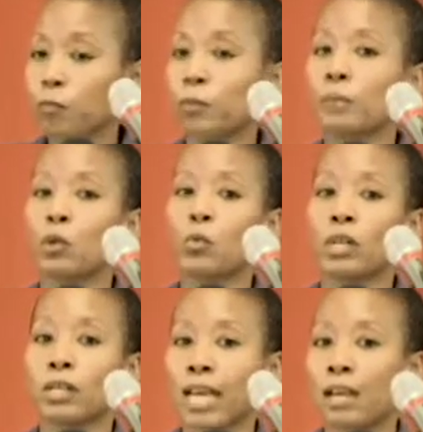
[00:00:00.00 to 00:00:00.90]
people
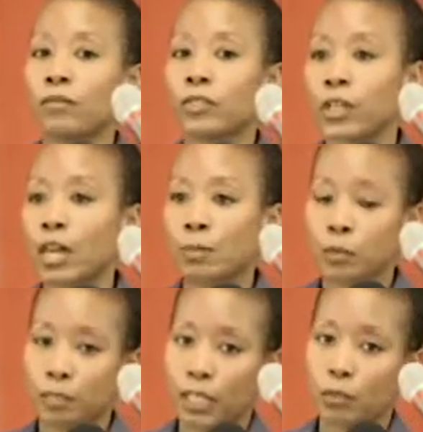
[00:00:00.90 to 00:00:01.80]
will have jobs
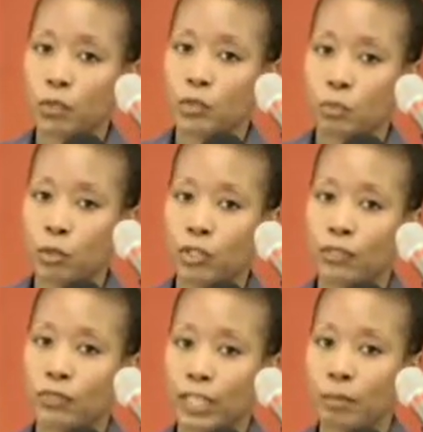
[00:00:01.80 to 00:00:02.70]
and be able to support
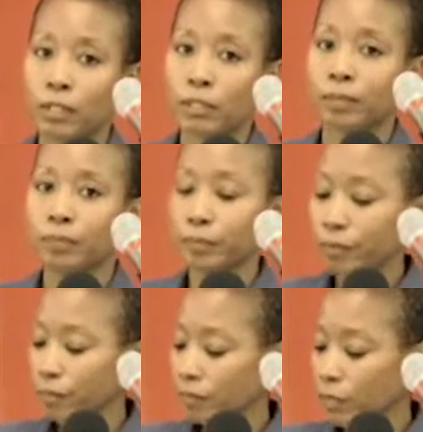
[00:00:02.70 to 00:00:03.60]
their family.
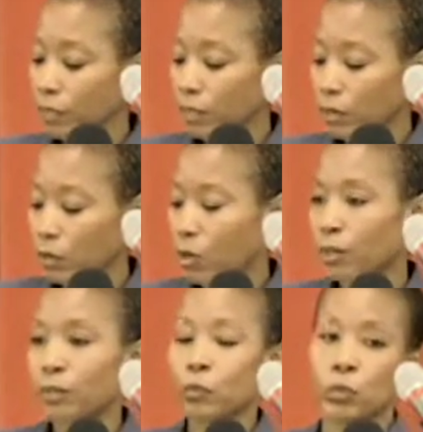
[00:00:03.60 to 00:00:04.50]

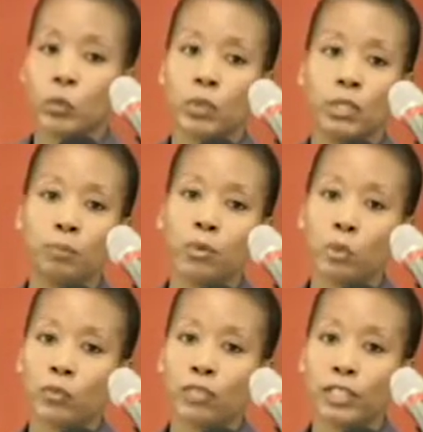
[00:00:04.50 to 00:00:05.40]
Or you will
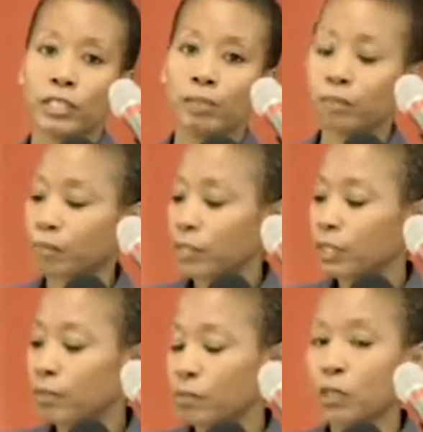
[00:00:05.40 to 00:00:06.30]
improve the
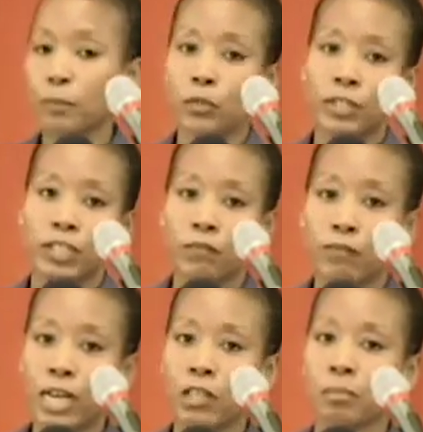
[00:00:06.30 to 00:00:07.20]
community
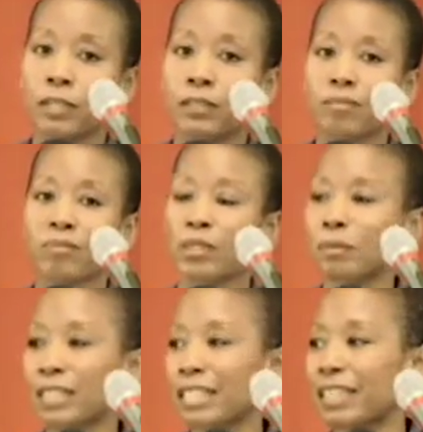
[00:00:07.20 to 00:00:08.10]
environment.
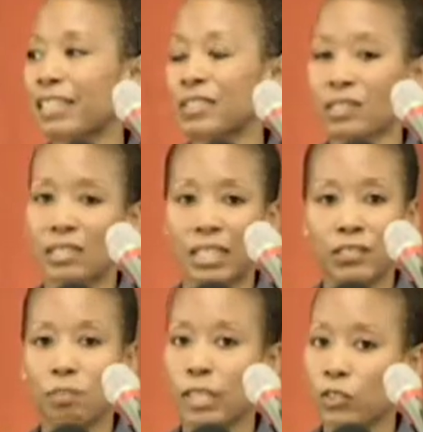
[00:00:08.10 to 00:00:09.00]
Something like that that's
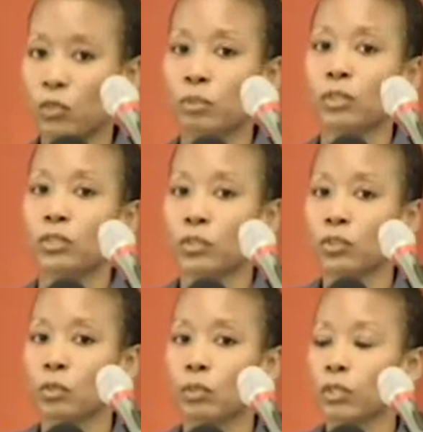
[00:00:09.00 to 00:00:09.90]
less measurable is
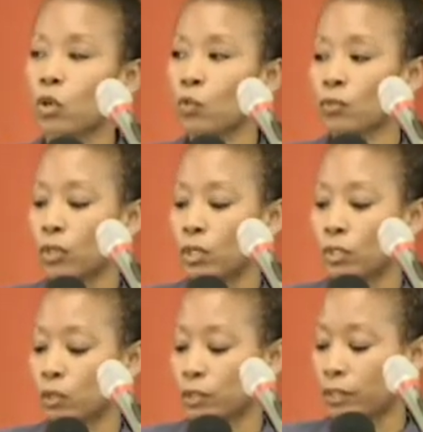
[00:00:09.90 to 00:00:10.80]
usually what the overall
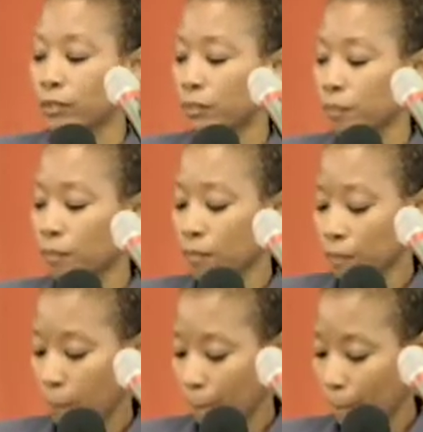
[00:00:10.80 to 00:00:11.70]
goal is.
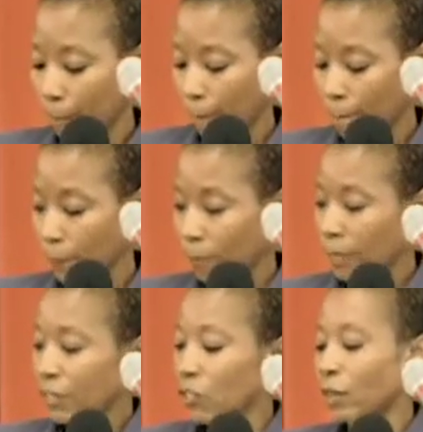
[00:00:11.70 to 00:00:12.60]

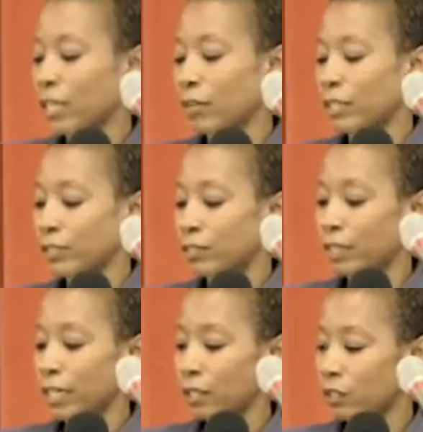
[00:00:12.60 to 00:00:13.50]
So anyway, just to
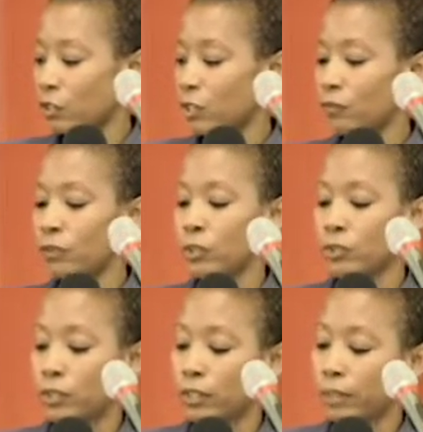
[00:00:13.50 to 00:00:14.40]
add a little
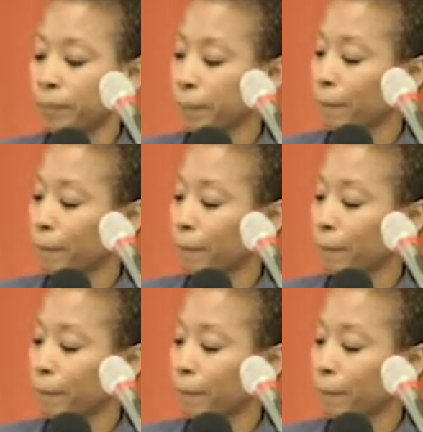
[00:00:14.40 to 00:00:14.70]
confusion there.